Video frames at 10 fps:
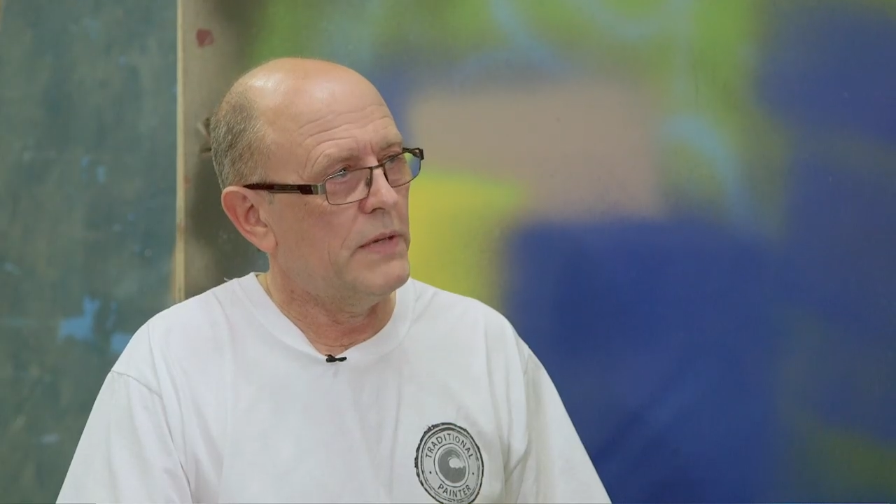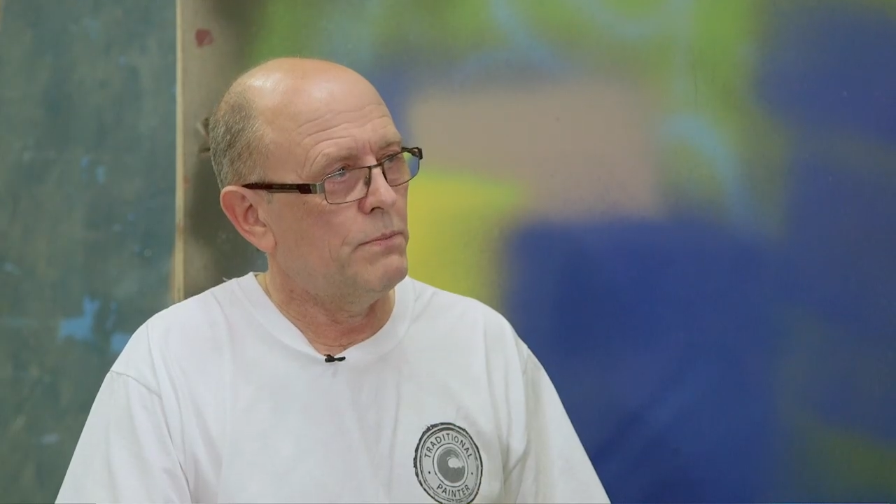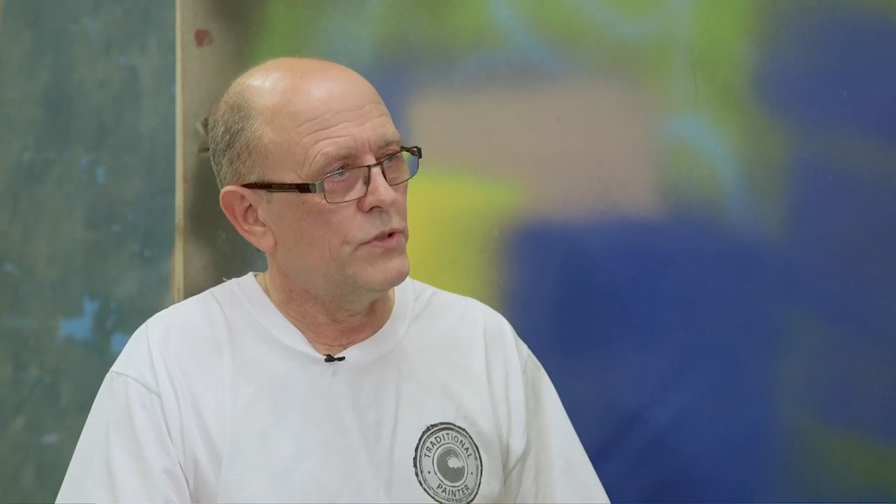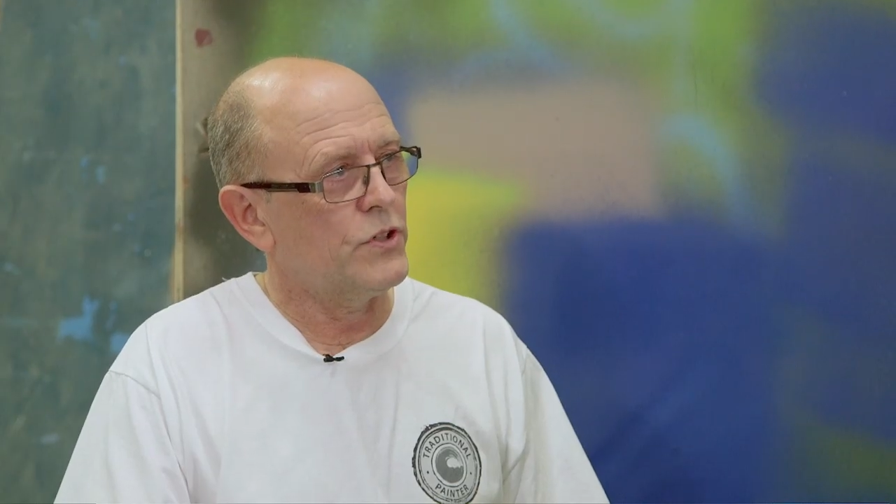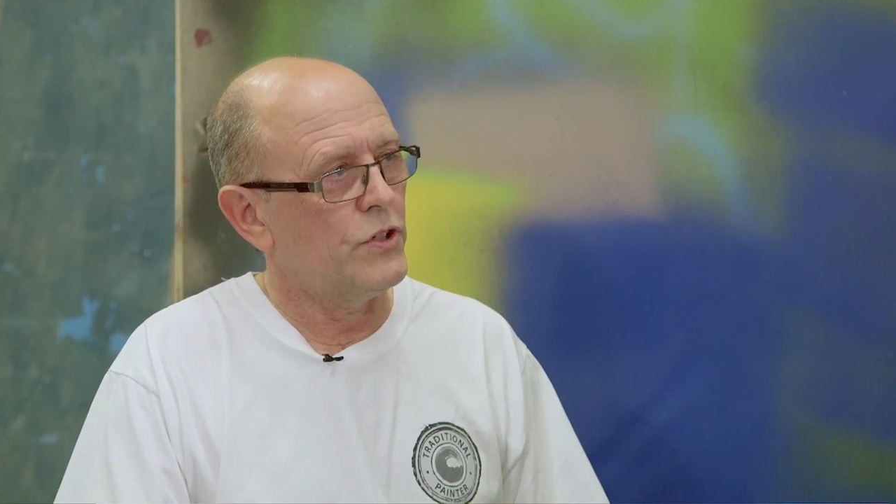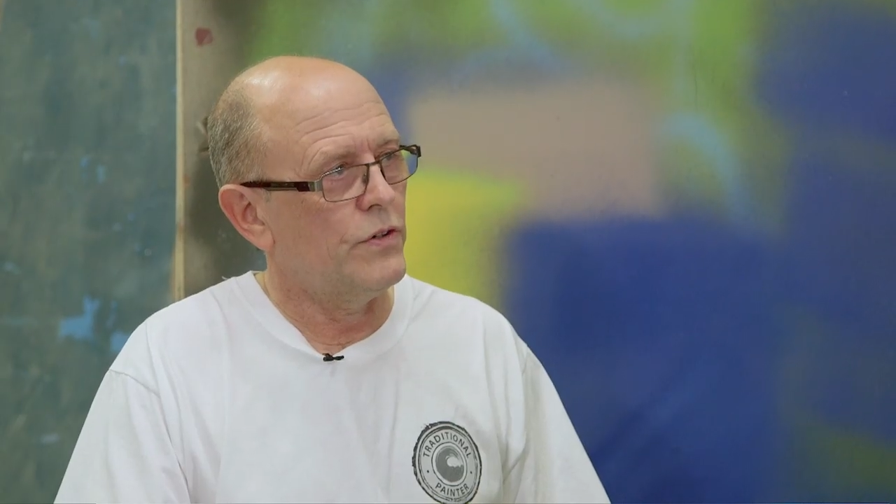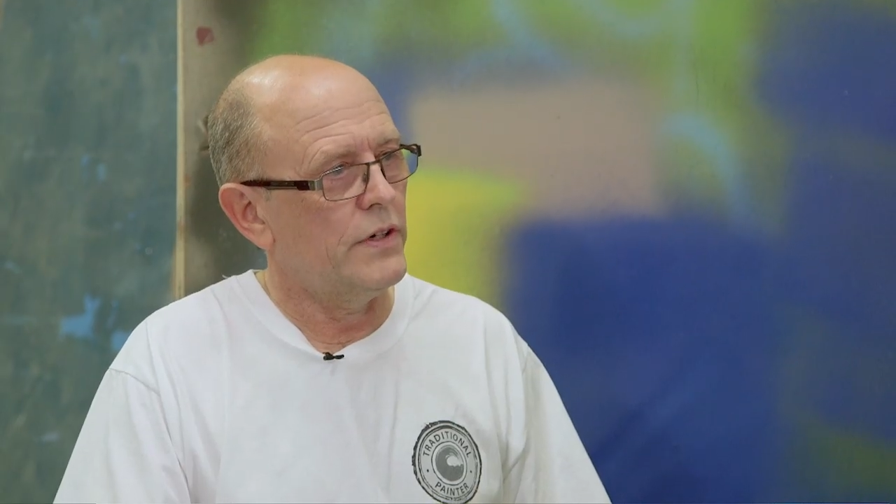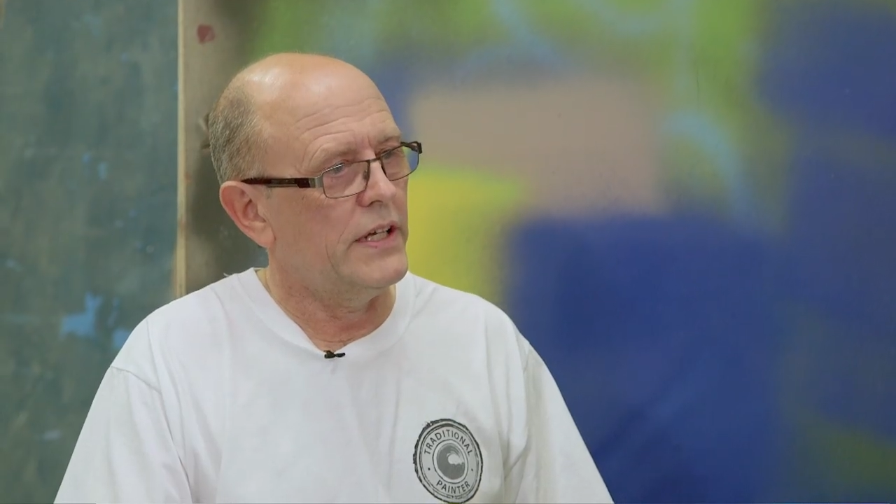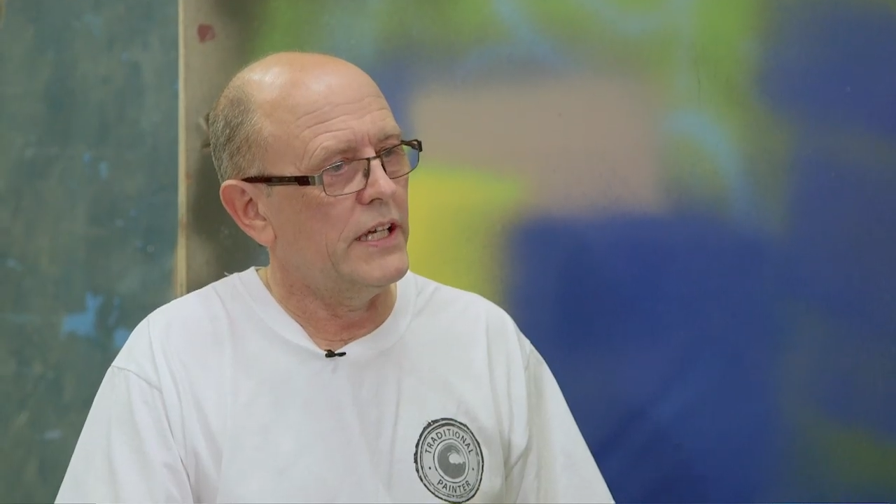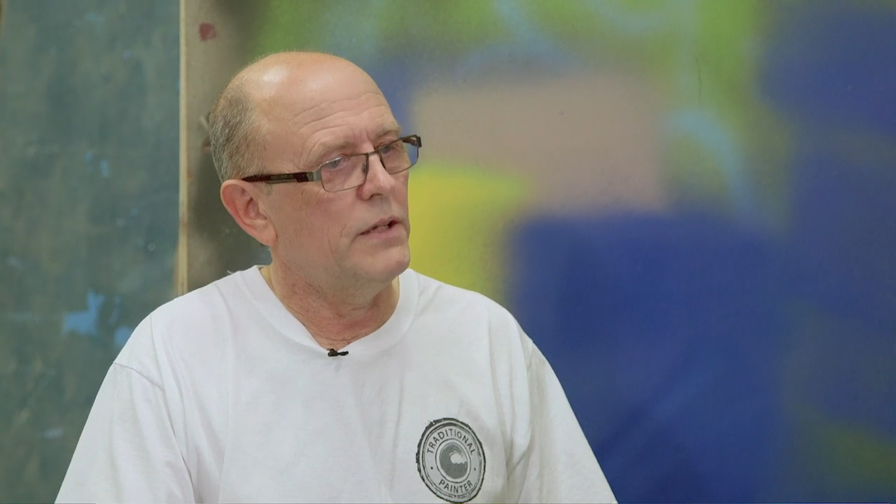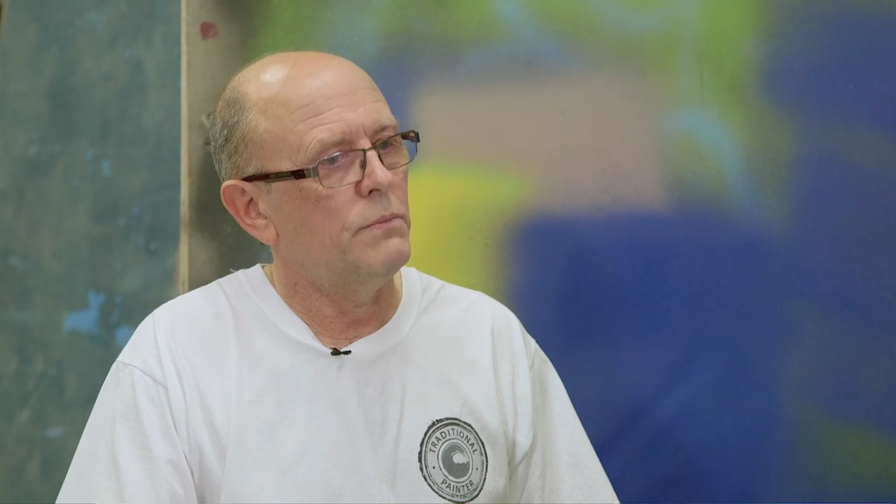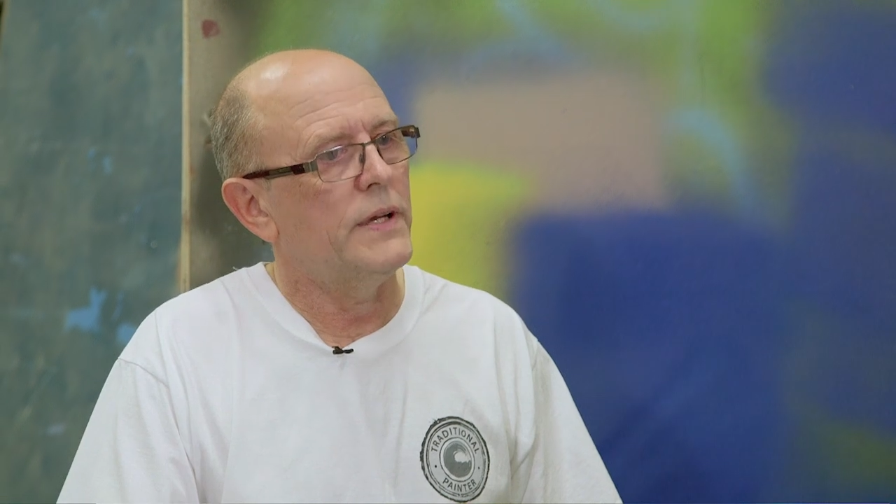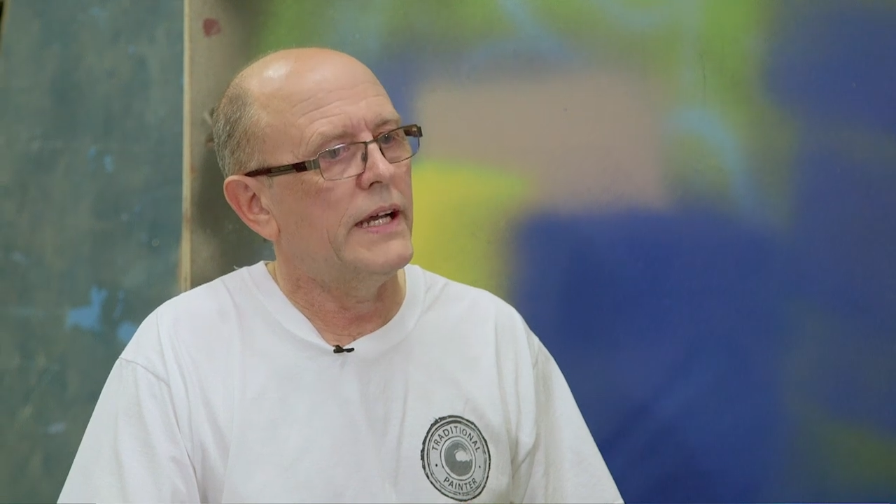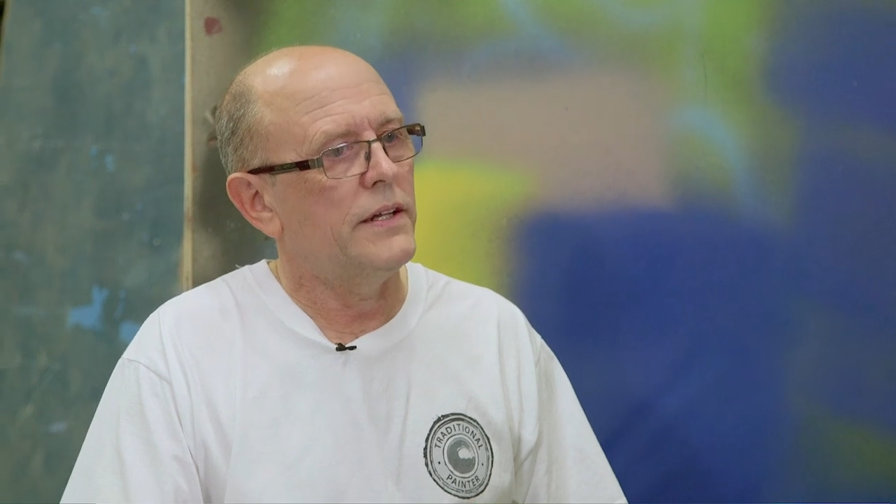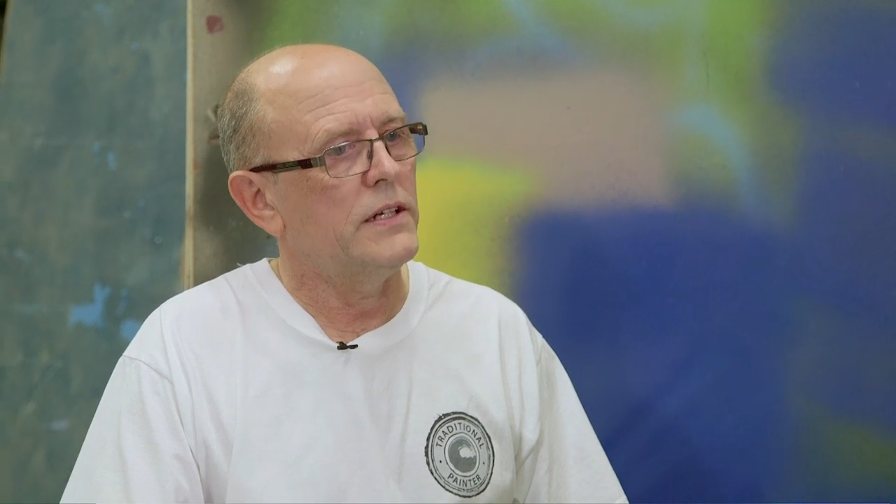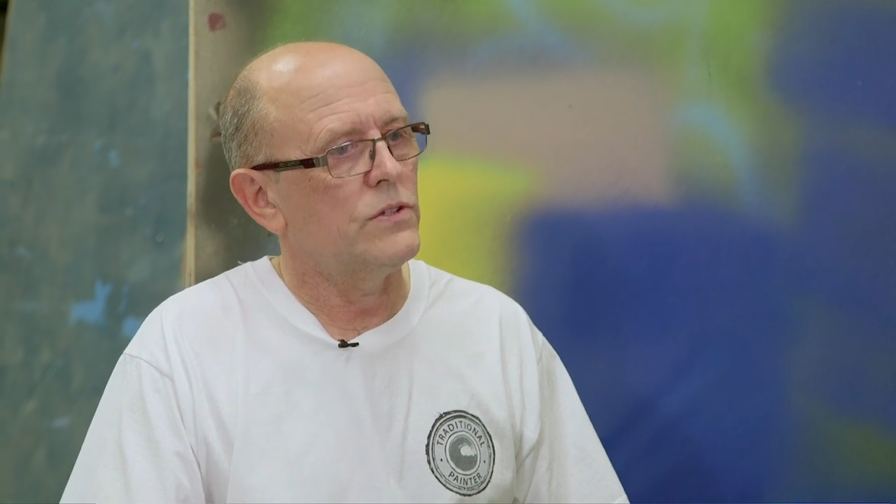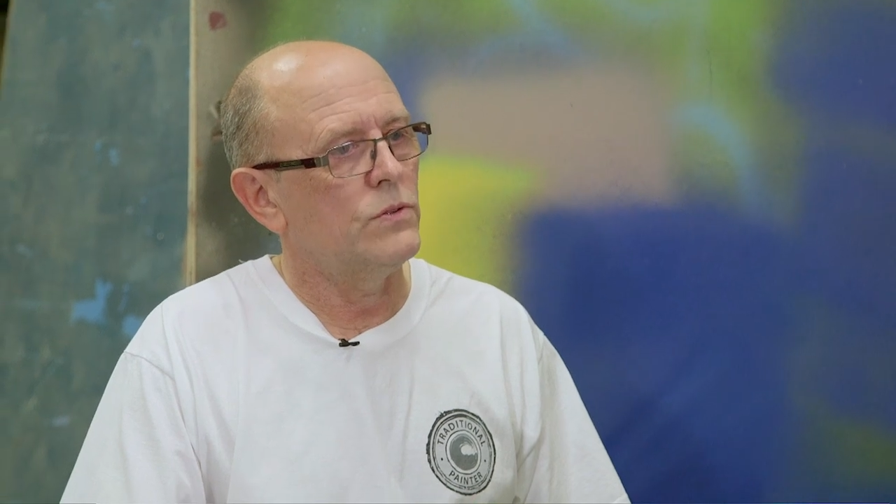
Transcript: members currently, but Andy's